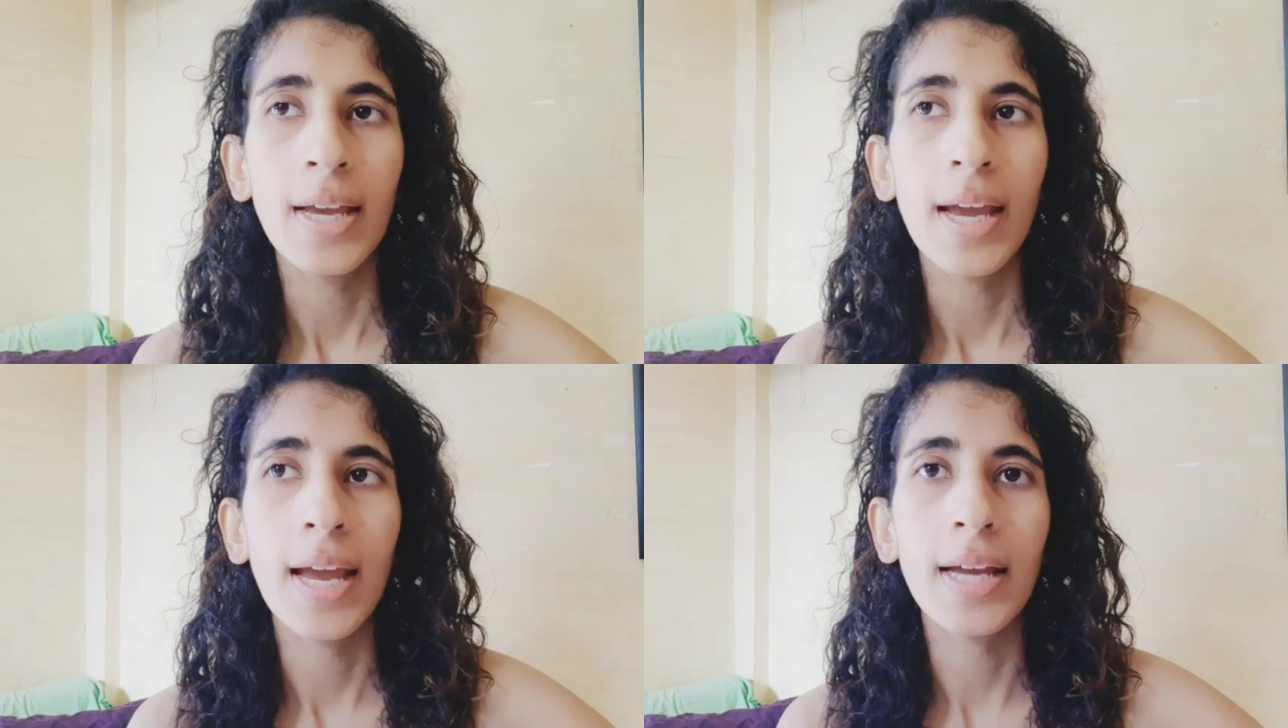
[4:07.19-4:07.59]

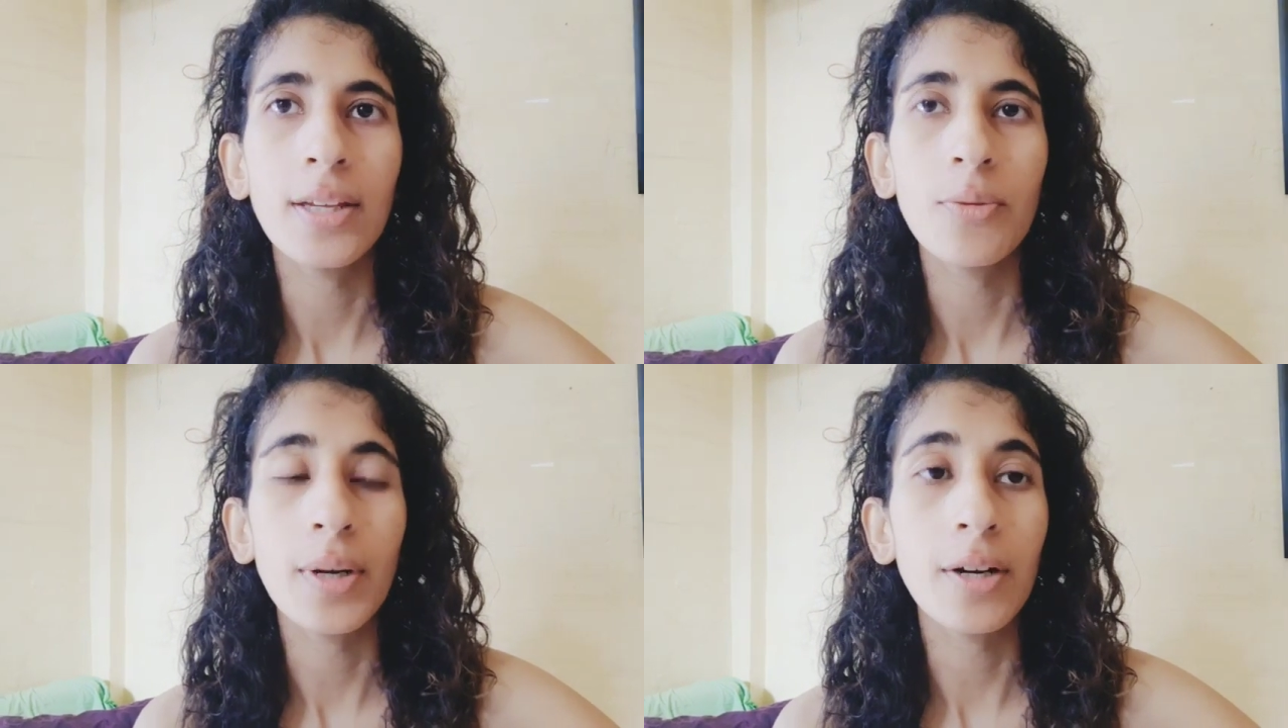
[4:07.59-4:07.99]
and
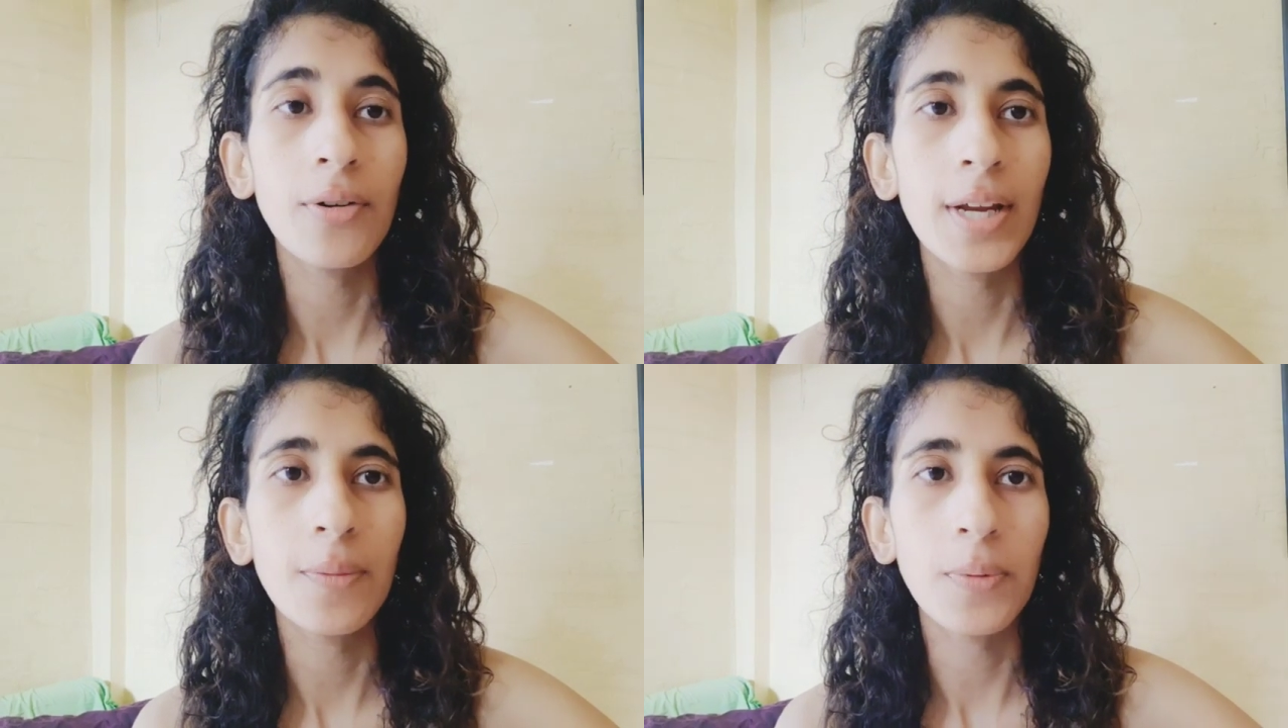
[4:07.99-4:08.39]
you want to
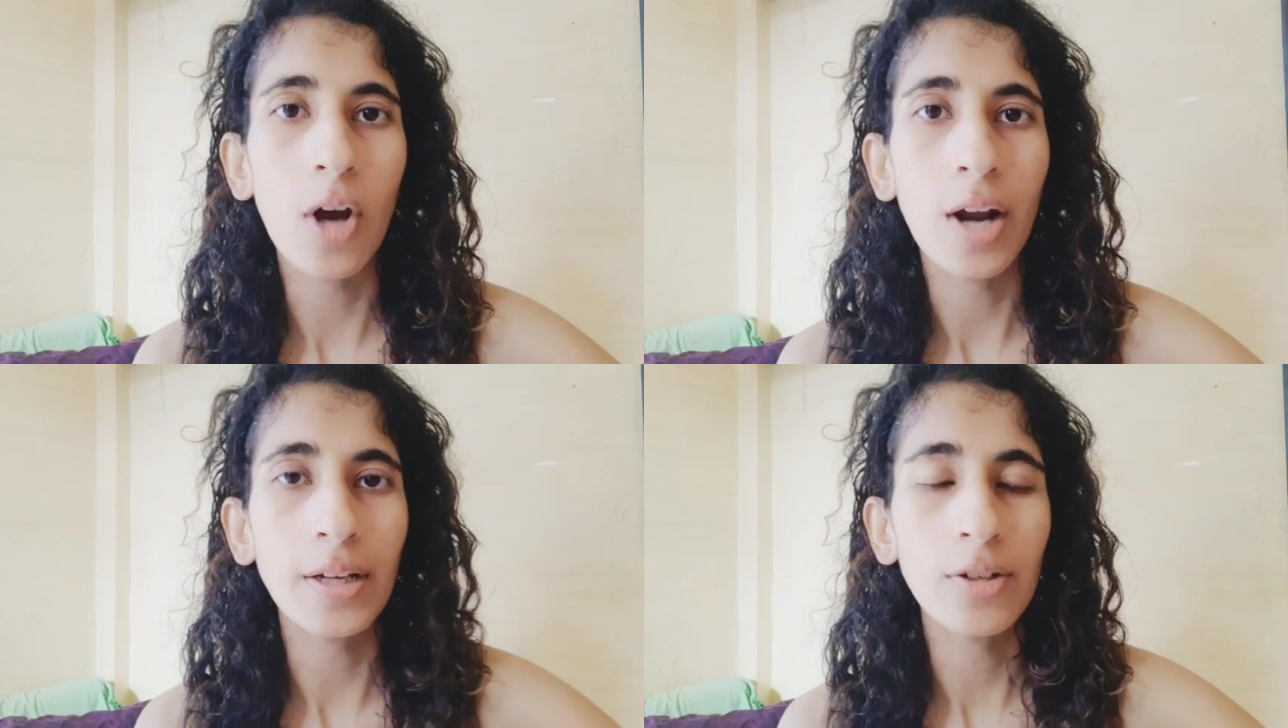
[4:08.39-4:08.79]
create
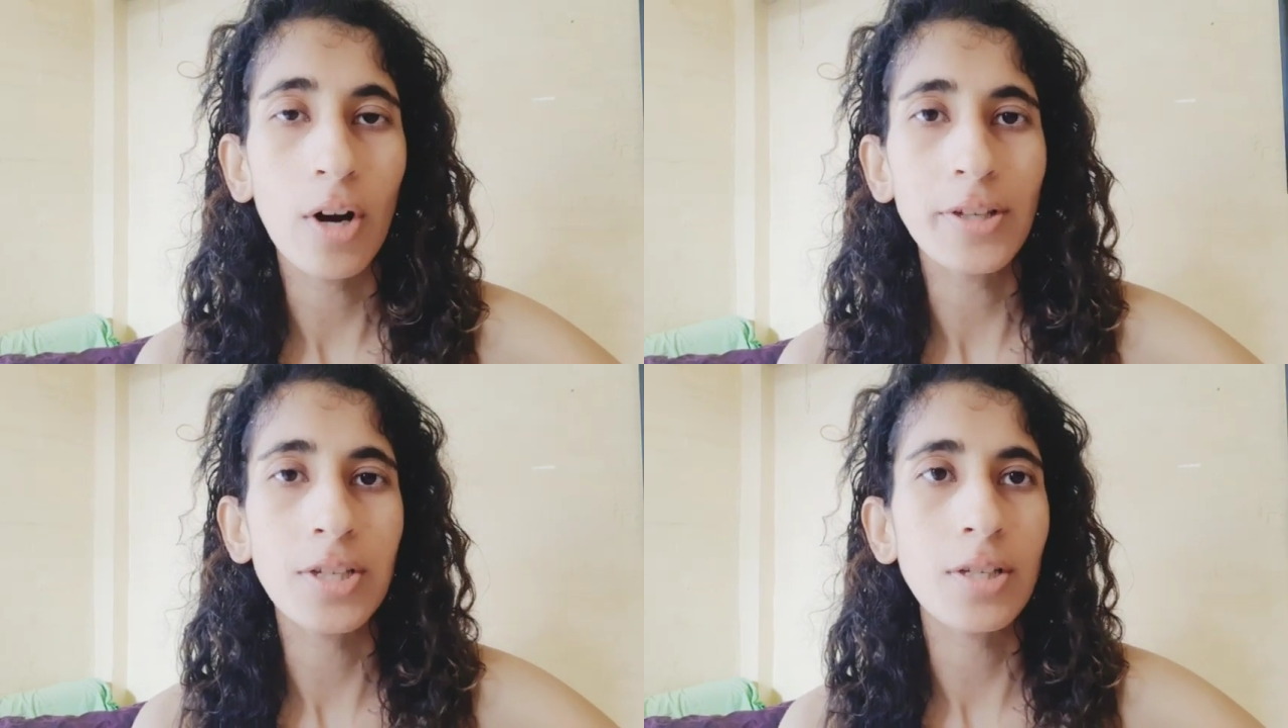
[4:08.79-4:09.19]
product
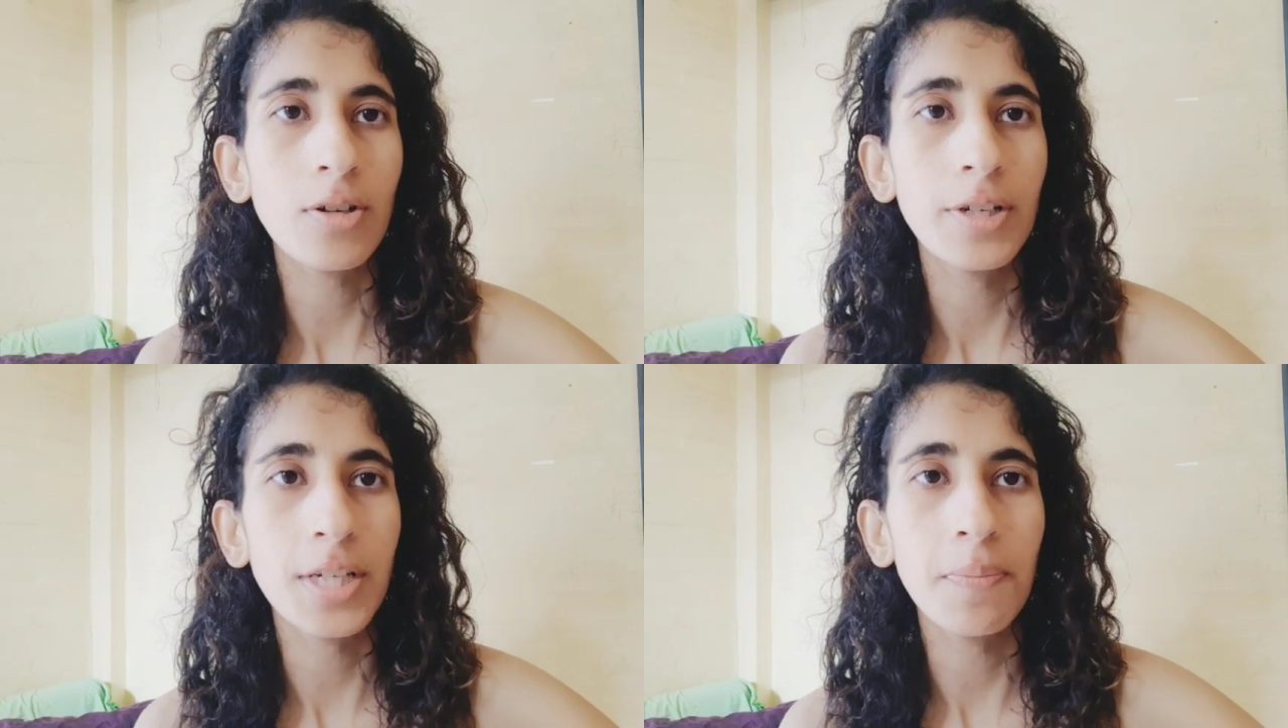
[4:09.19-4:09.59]
not just
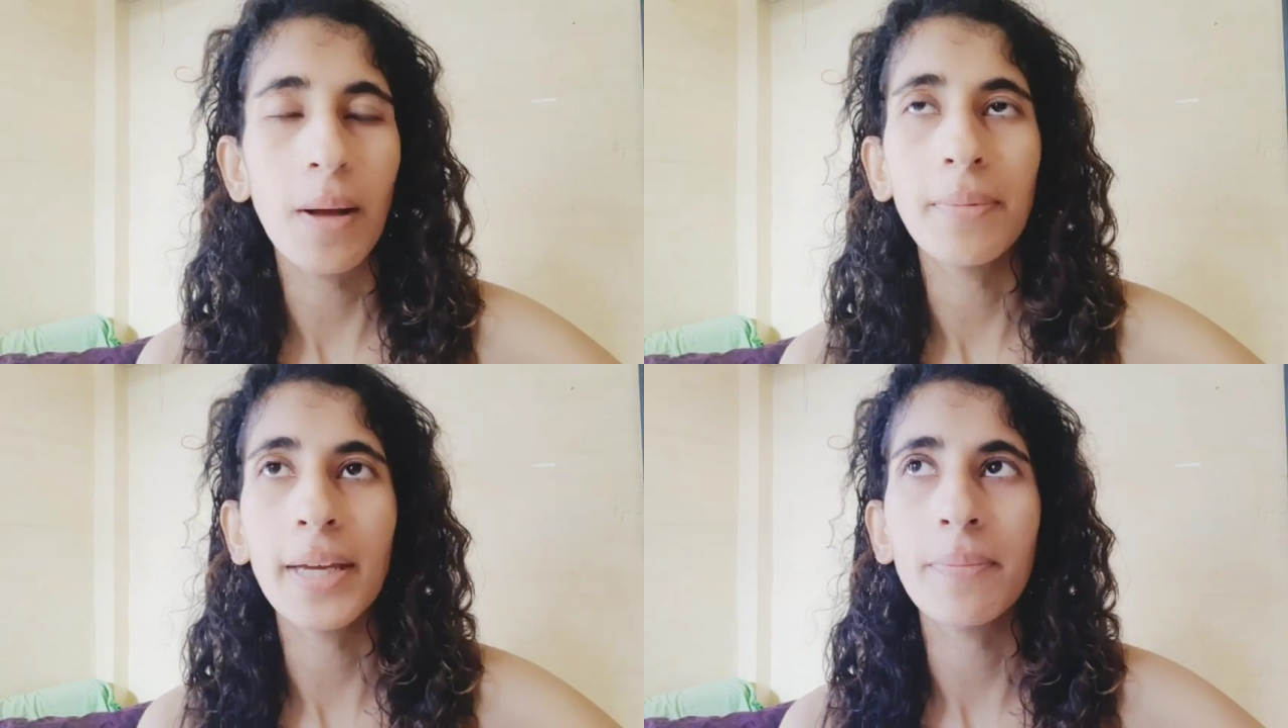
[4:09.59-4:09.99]
on
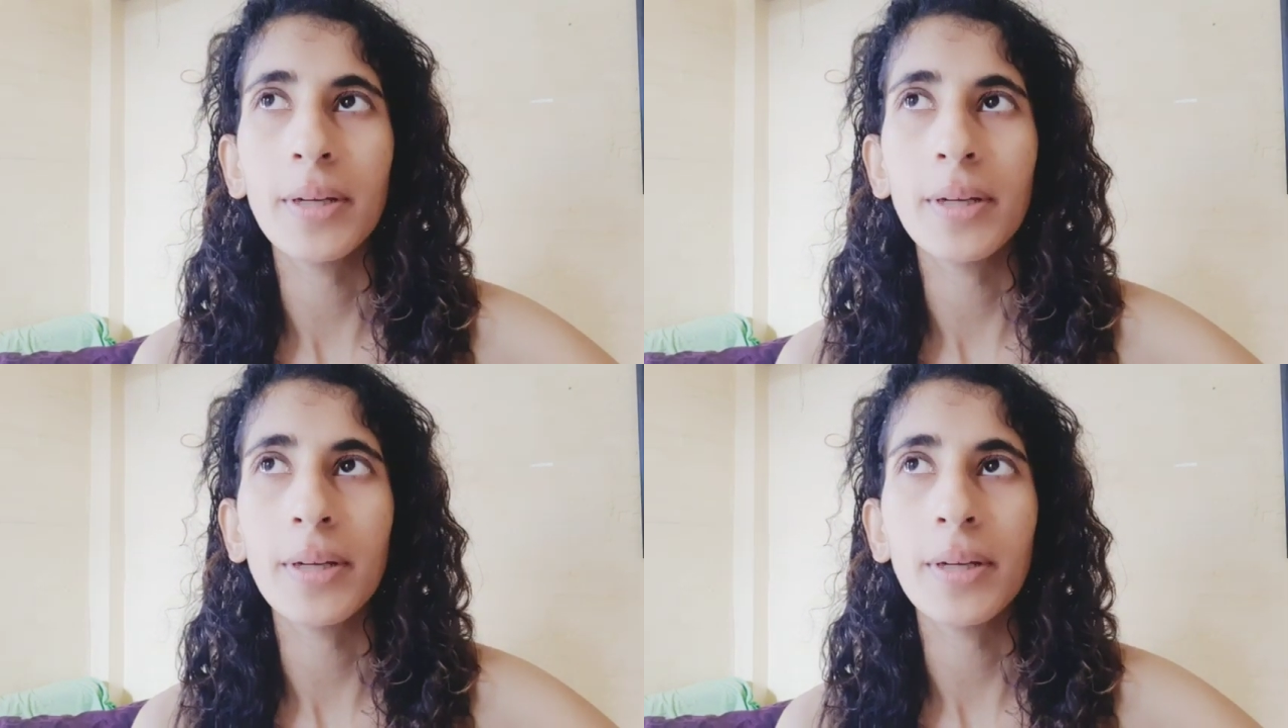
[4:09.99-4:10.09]
Teepublic,